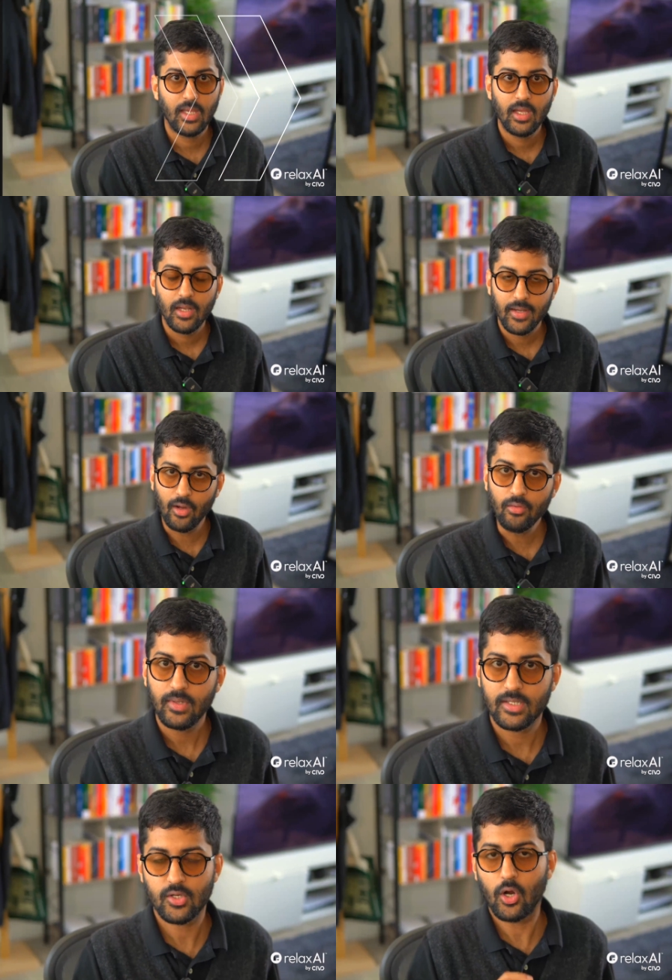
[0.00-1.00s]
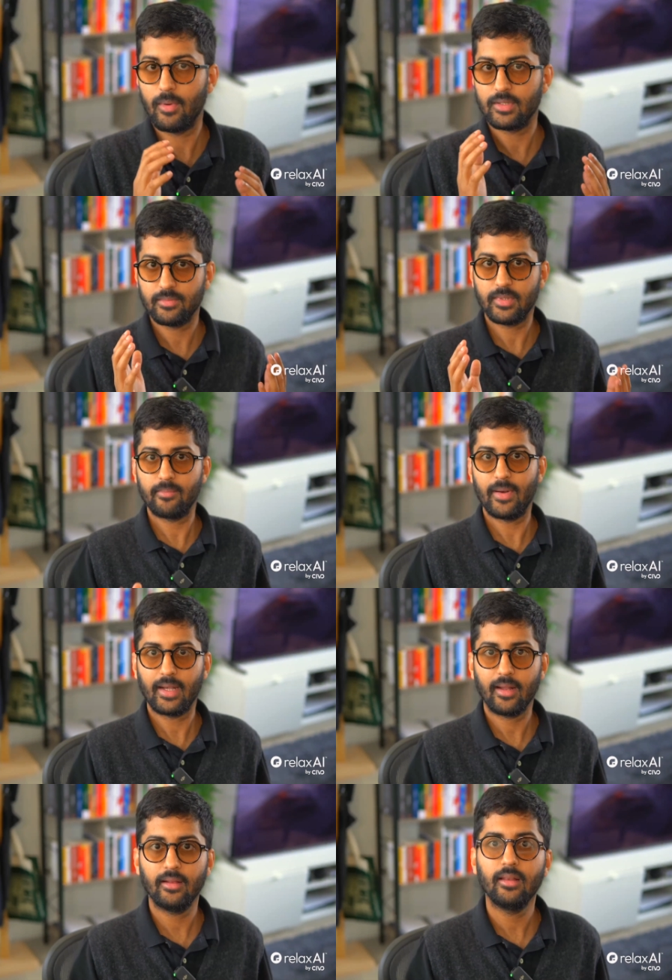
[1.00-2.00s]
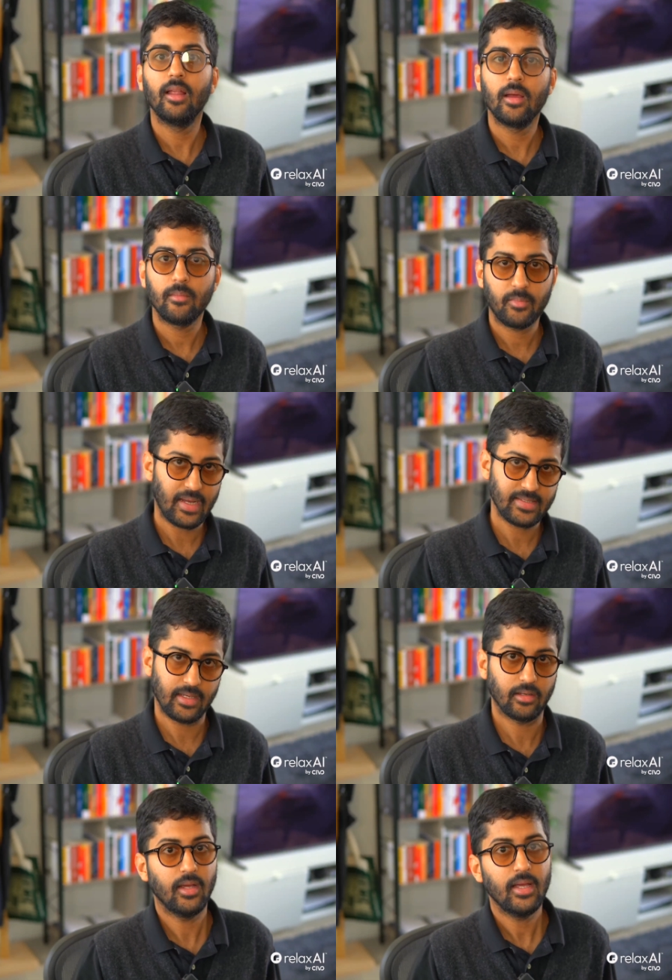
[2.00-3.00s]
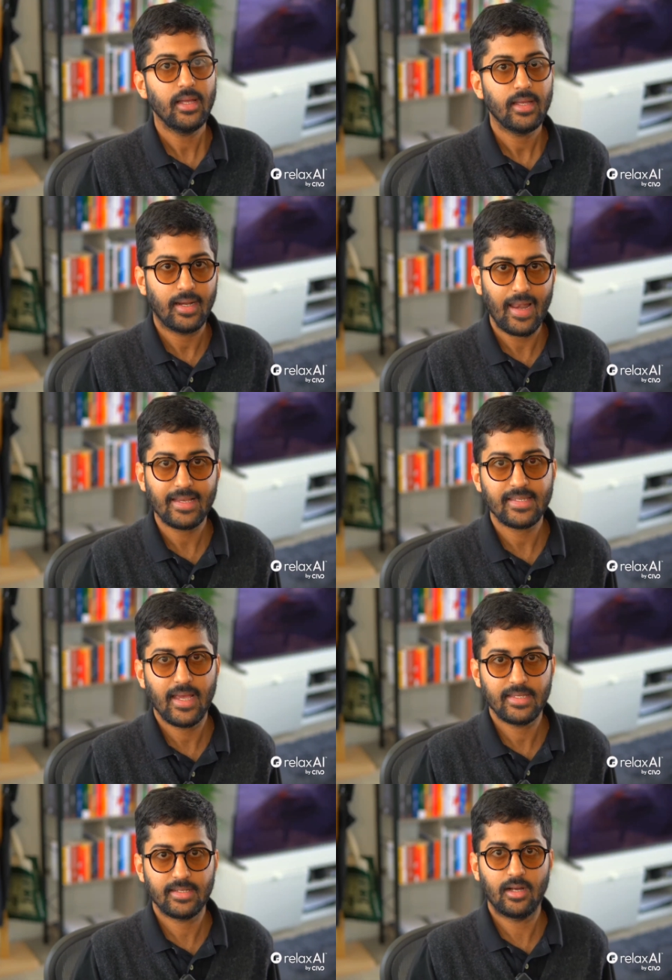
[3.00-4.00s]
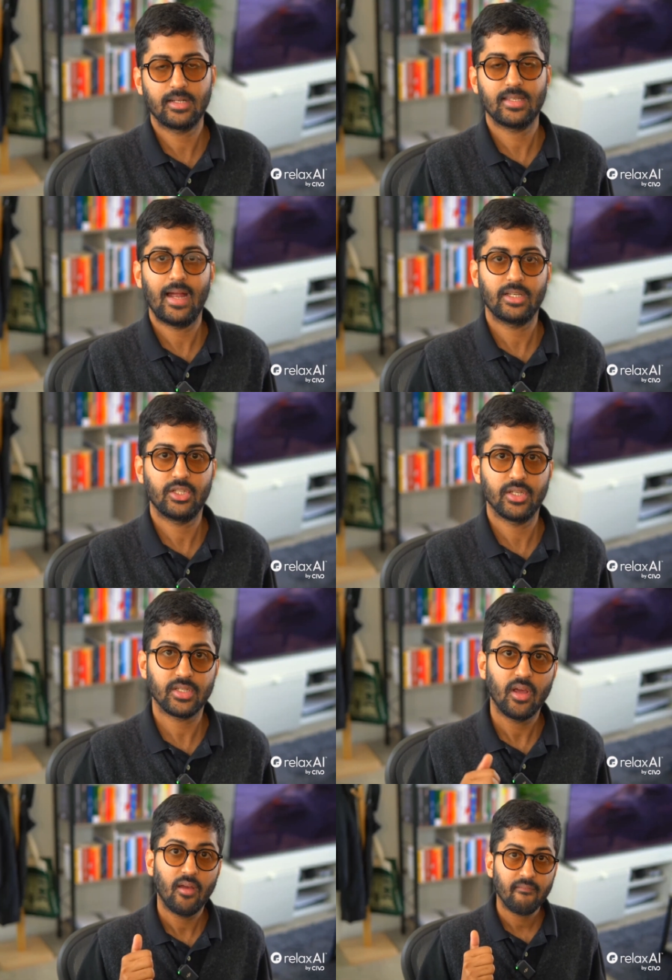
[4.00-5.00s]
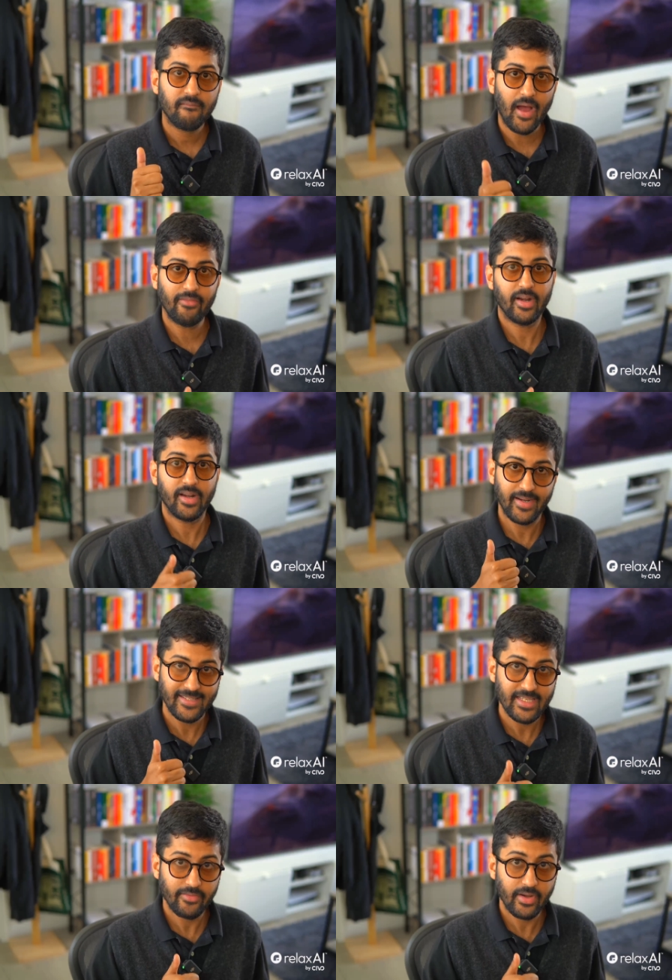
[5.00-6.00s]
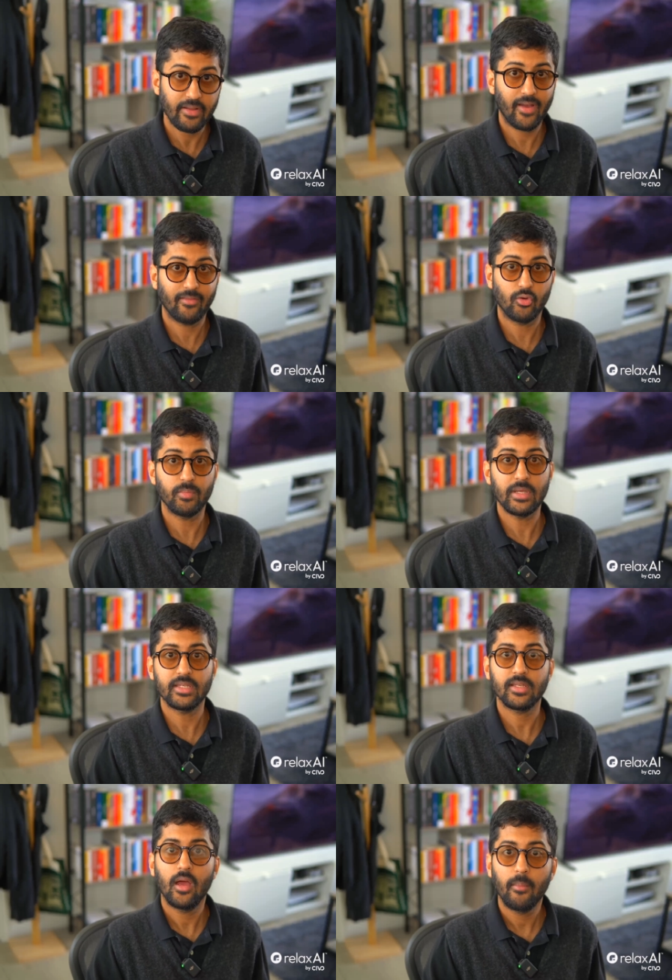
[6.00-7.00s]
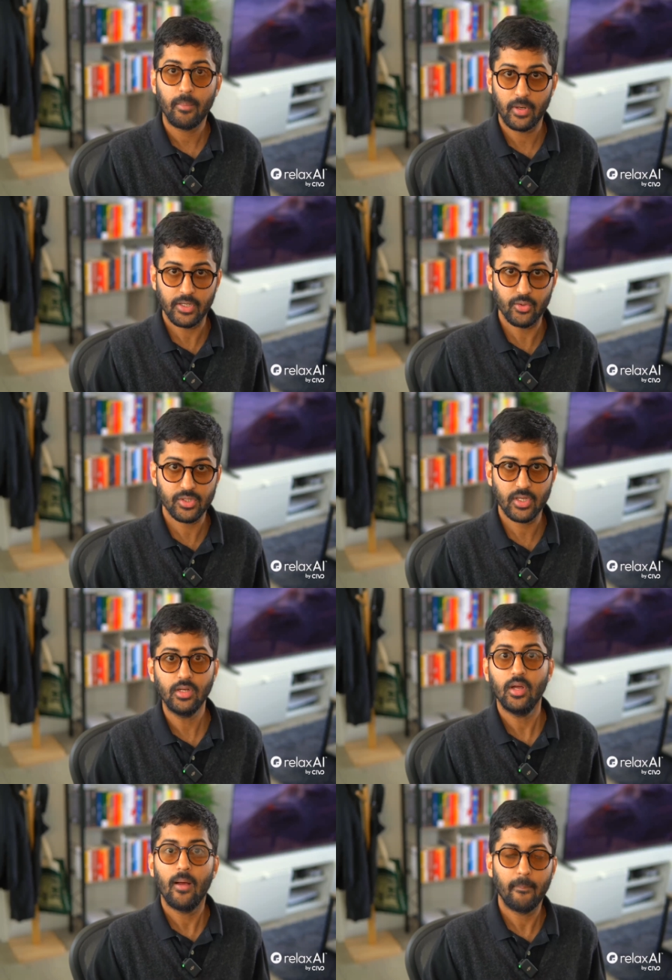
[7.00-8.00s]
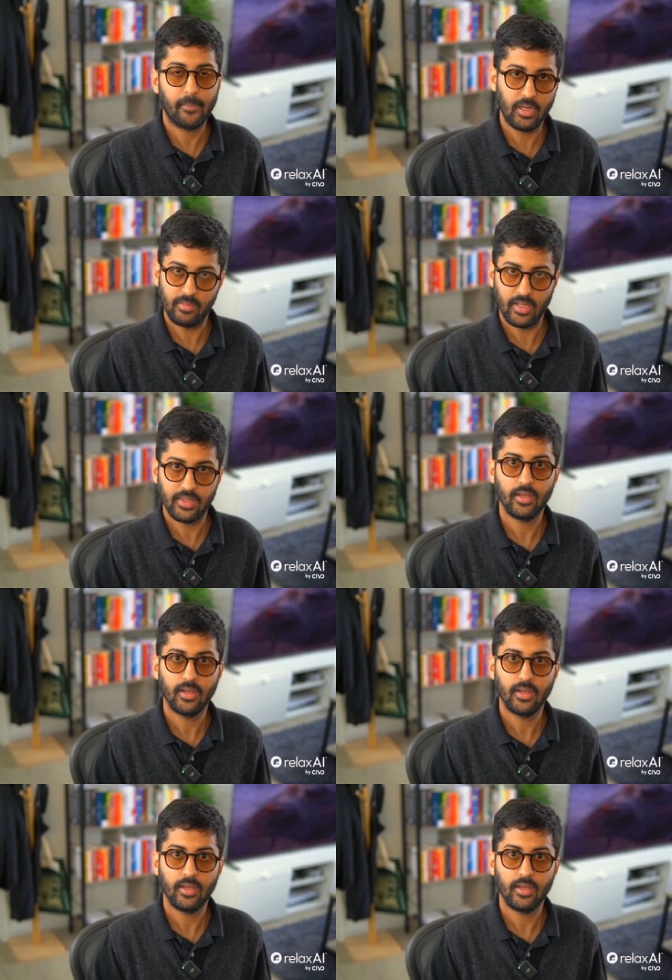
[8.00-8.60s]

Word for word: Now, let's talk about something practical pricing. Relax AI starts at just 575 rupees per user per month.